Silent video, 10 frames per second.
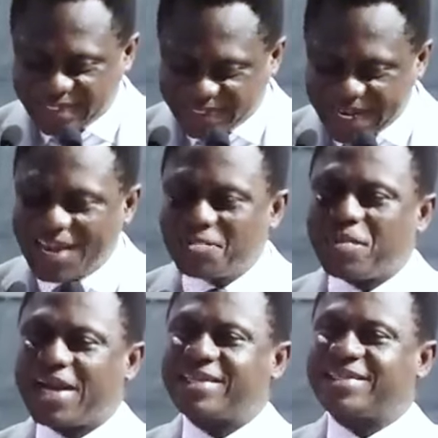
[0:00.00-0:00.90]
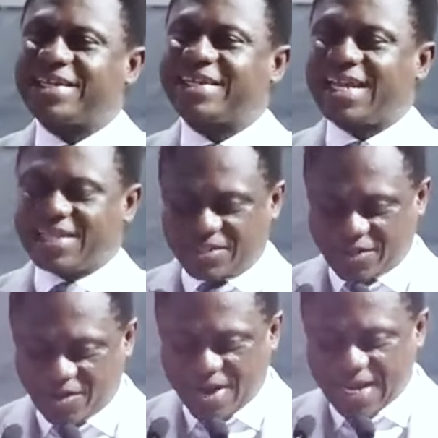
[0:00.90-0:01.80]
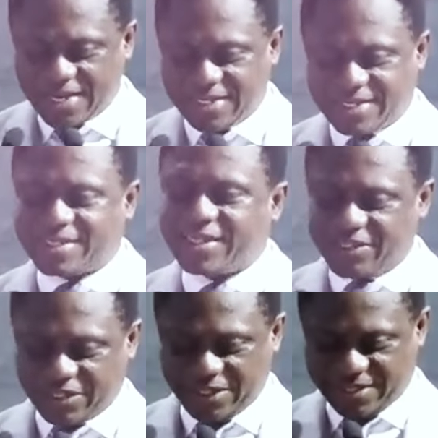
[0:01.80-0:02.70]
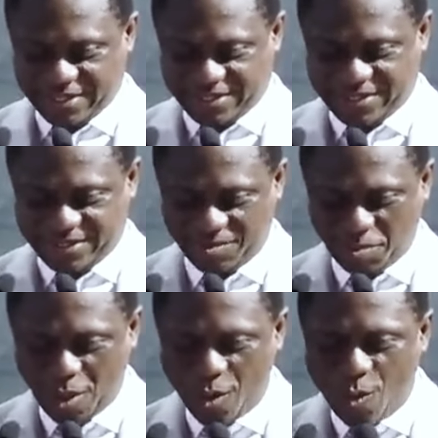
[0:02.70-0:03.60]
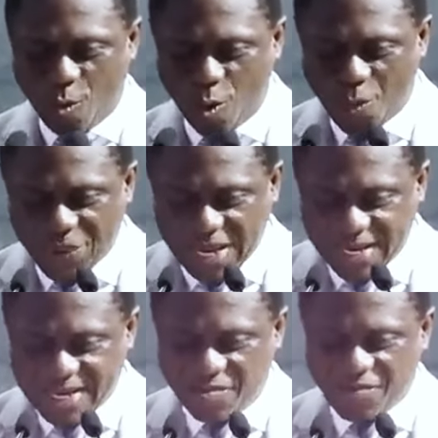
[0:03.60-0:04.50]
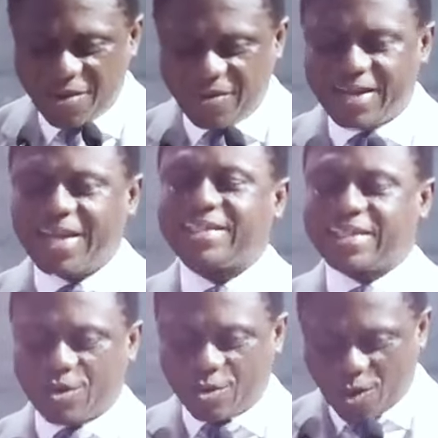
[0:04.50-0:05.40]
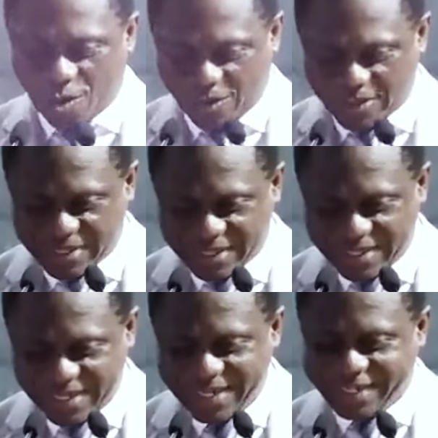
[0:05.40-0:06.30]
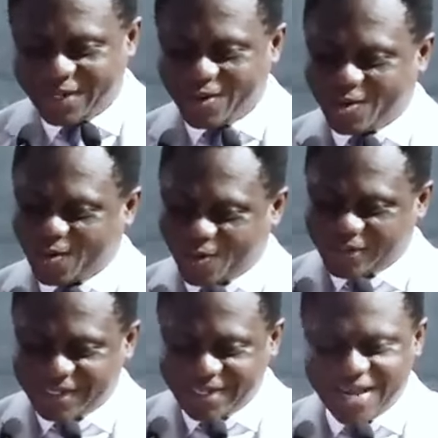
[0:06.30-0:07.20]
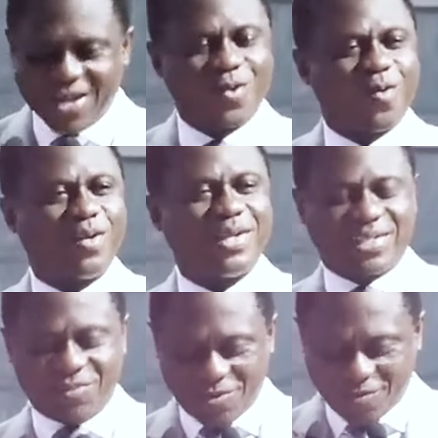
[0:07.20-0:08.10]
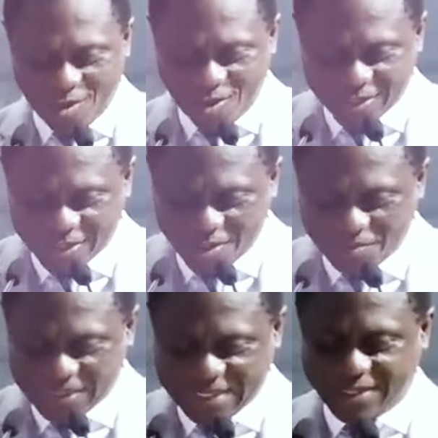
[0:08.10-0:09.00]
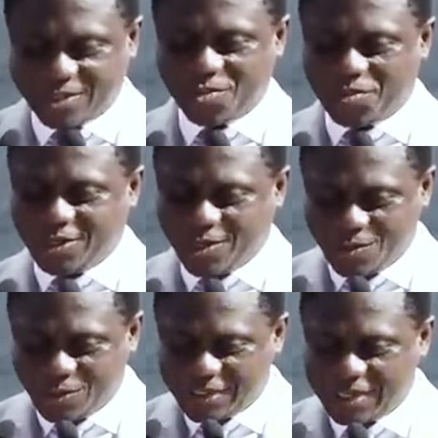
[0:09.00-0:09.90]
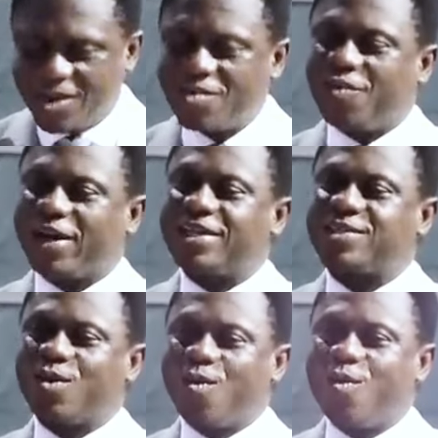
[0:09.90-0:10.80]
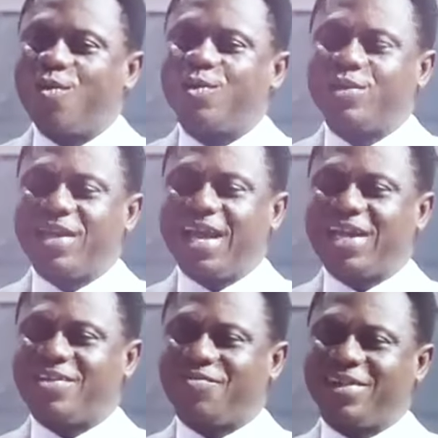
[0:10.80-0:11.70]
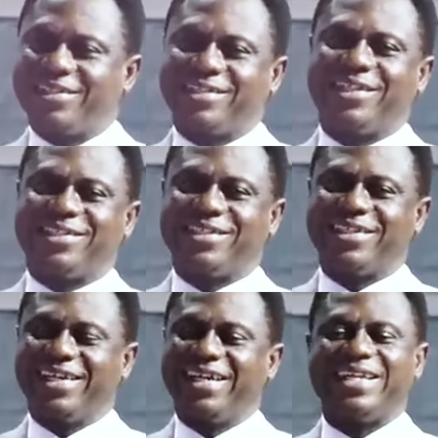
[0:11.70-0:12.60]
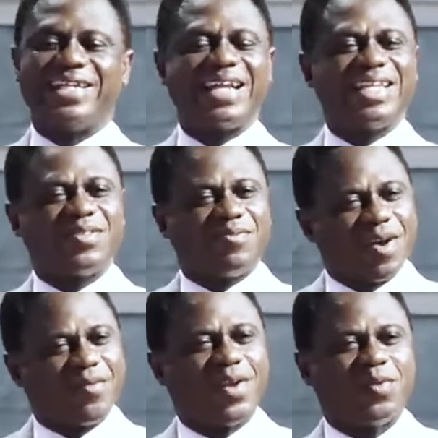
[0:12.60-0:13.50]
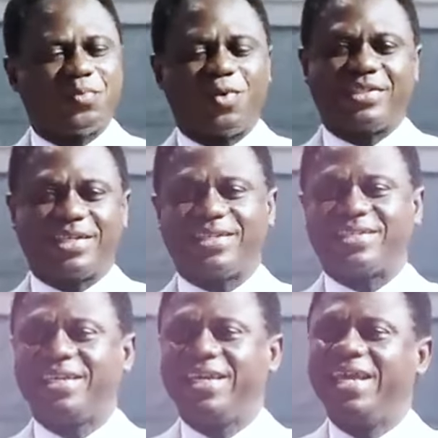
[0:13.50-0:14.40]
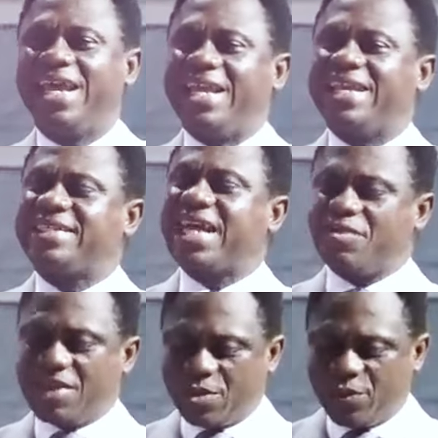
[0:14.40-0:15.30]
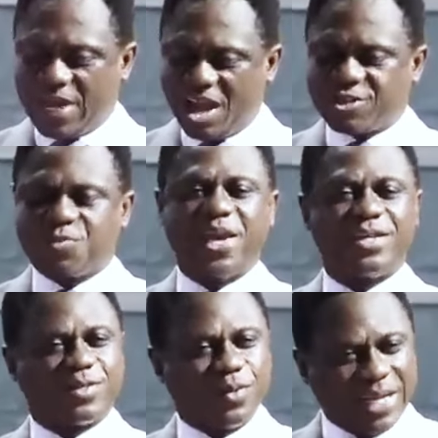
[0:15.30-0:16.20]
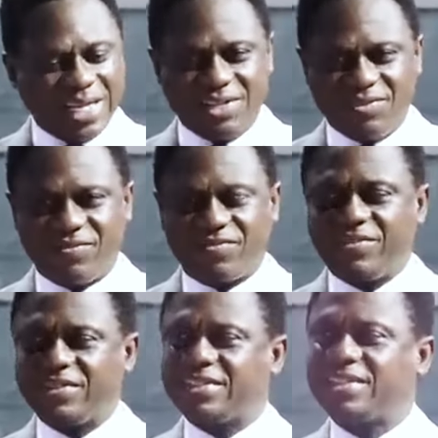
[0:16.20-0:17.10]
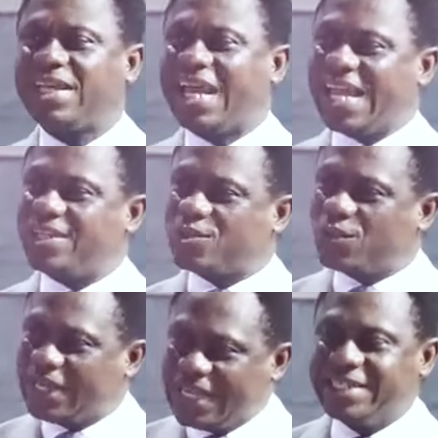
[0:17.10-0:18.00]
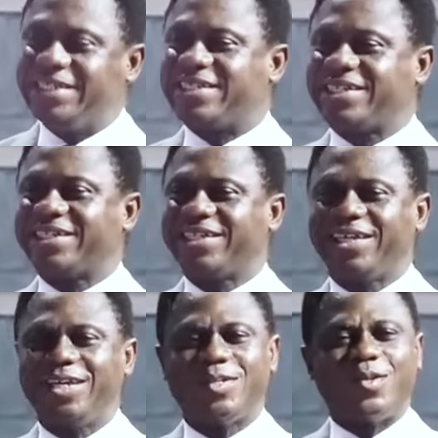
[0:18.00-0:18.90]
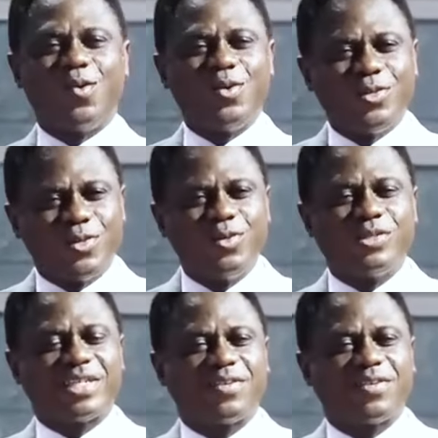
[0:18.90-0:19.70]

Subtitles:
the same mindset as Christ Jesus, who being the very nature God, did not consider equality with God something to be used for his own advantage. And that is very important. Anytime that we have space to live and to lead, don't use